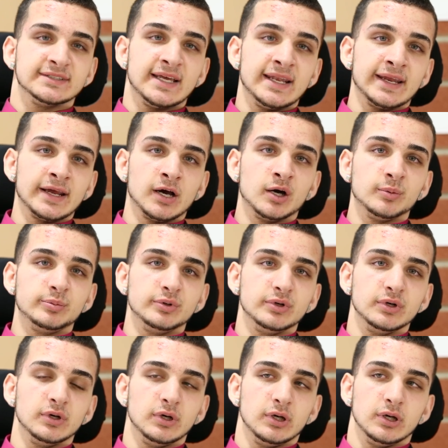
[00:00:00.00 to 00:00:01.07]
standing up,
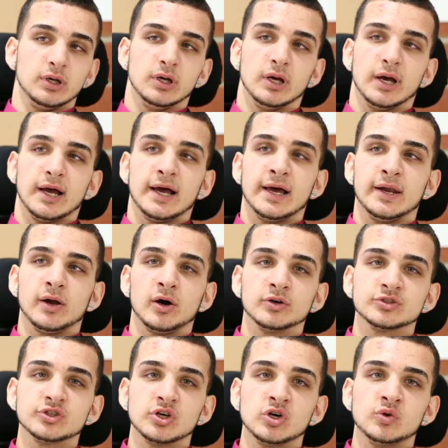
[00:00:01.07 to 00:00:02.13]
and
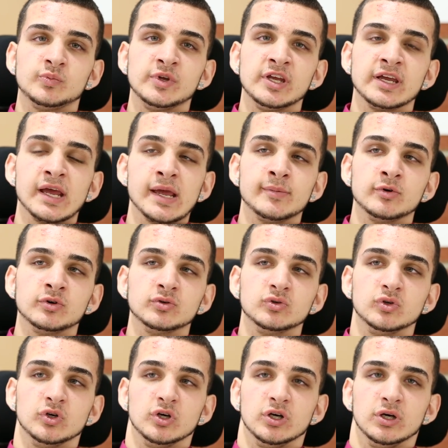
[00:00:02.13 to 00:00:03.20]
also being able
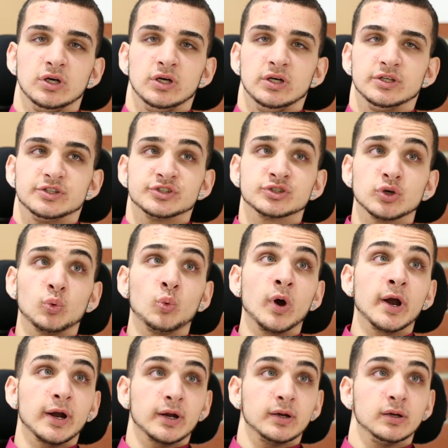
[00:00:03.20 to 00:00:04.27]
just to
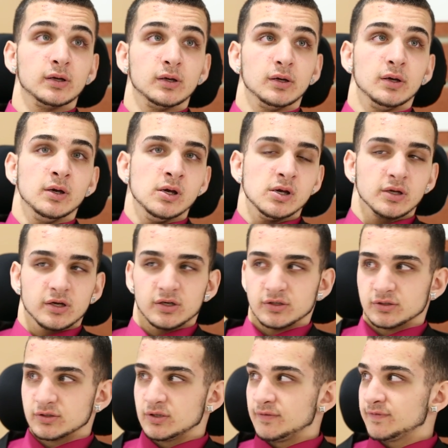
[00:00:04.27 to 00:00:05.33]
work.
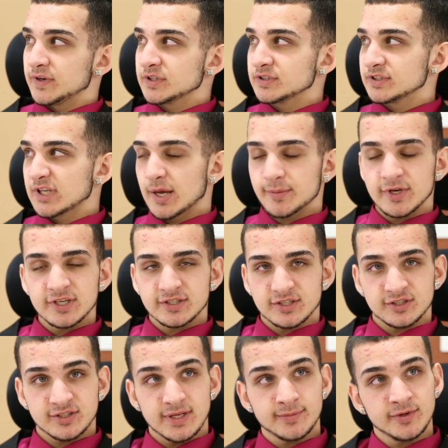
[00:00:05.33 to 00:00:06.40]
Because the first step is the
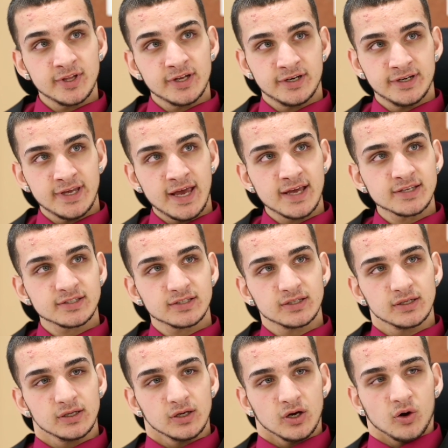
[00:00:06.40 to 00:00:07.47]
stimulator, yes.
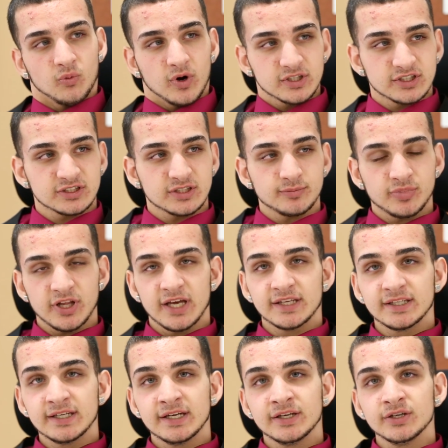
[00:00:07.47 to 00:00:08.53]
Once it's
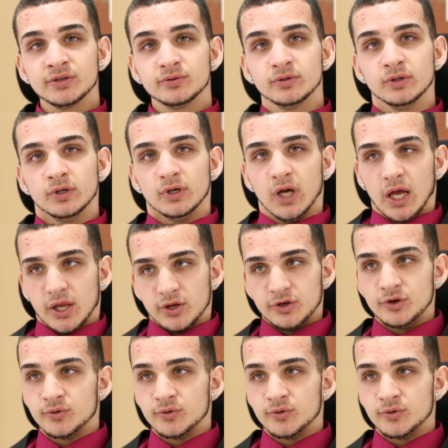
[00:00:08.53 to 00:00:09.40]
implanted in you, you